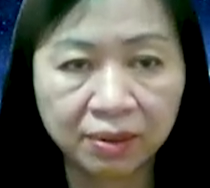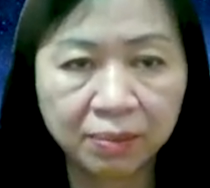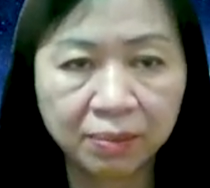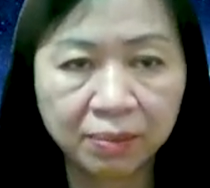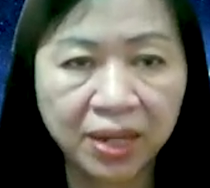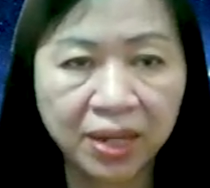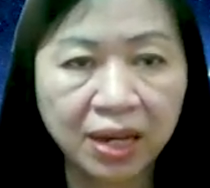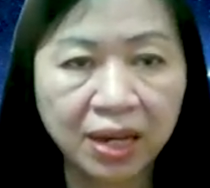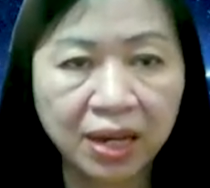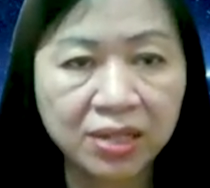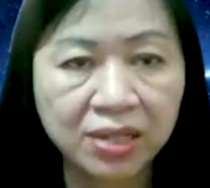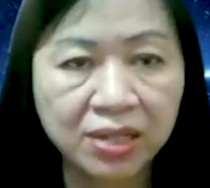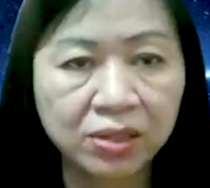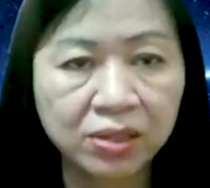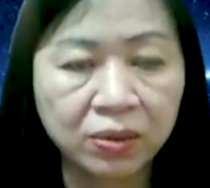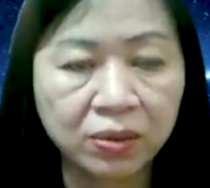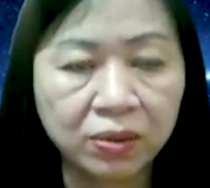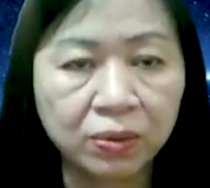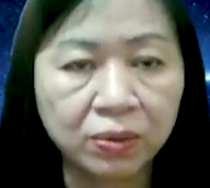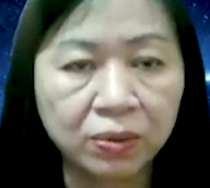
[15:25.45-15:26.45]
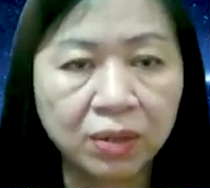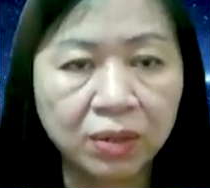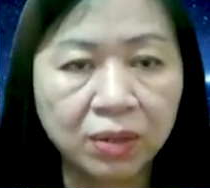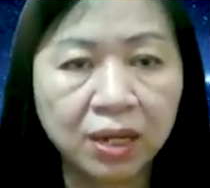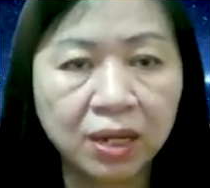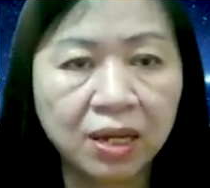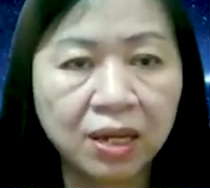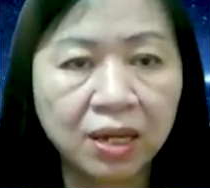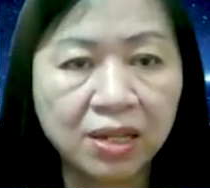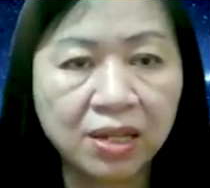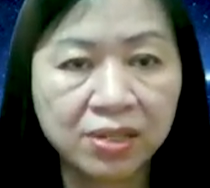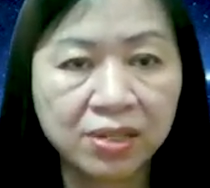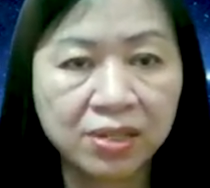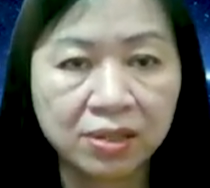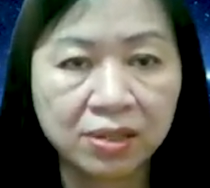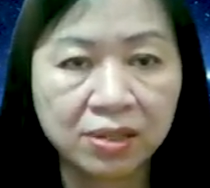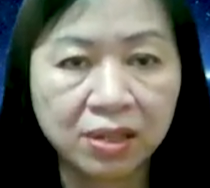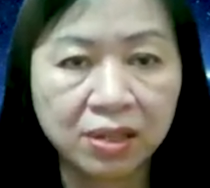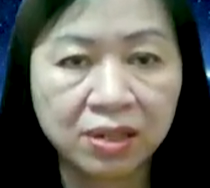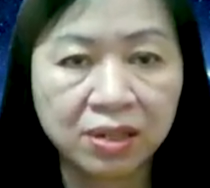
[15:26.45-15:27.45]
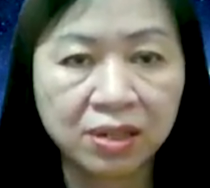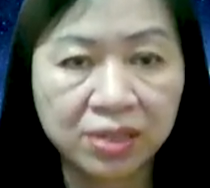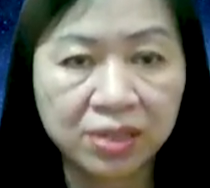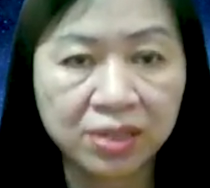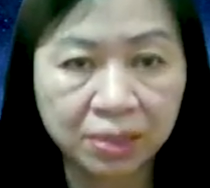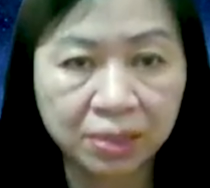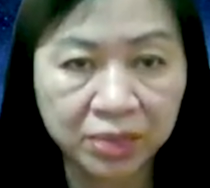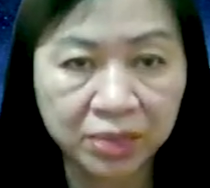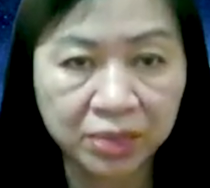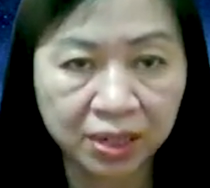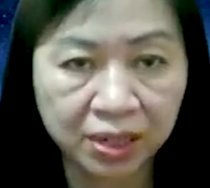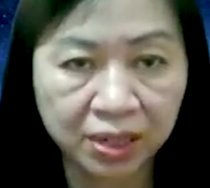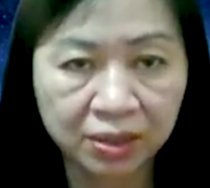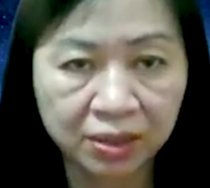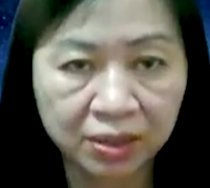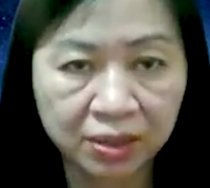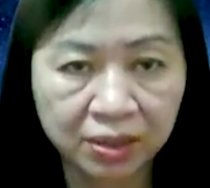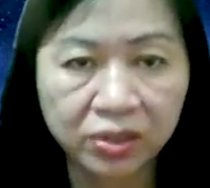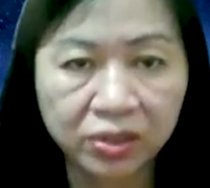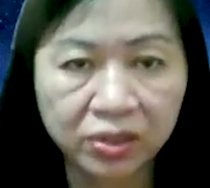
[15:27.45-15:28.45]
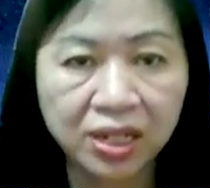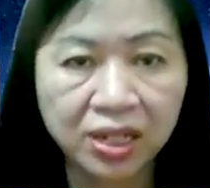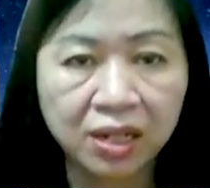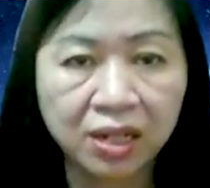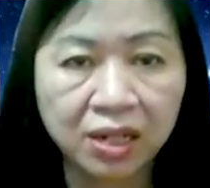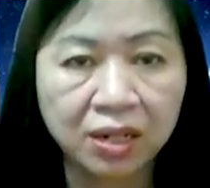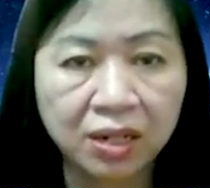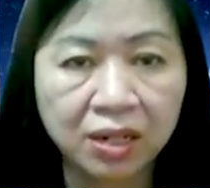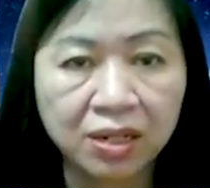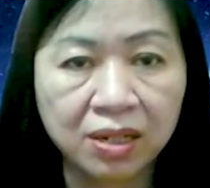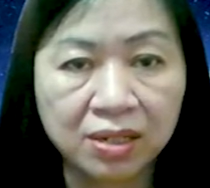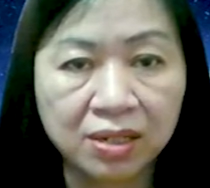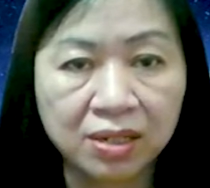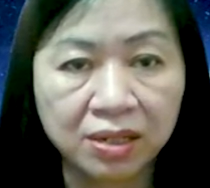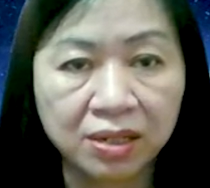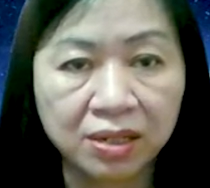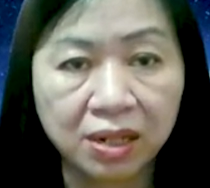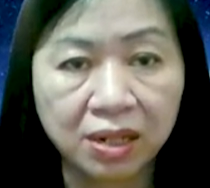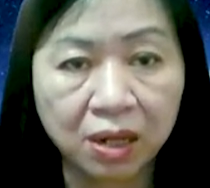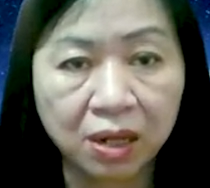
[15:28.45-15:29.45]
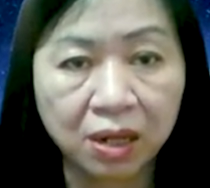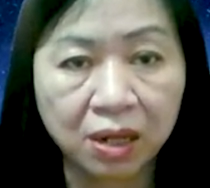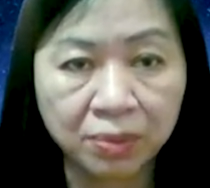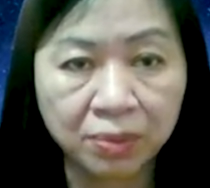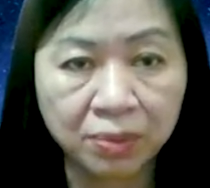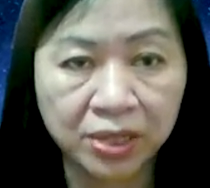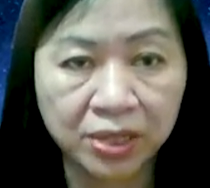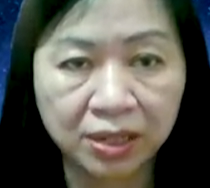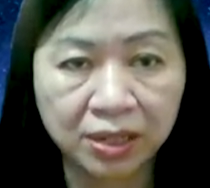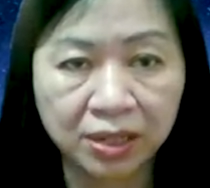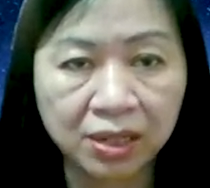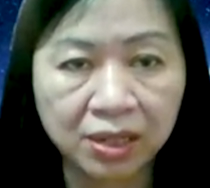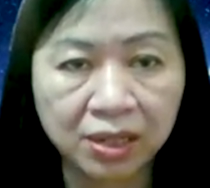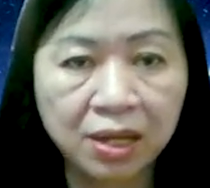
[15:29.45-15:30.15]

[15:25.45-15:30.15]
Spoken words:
Picasso is the subject, Guernica is the object,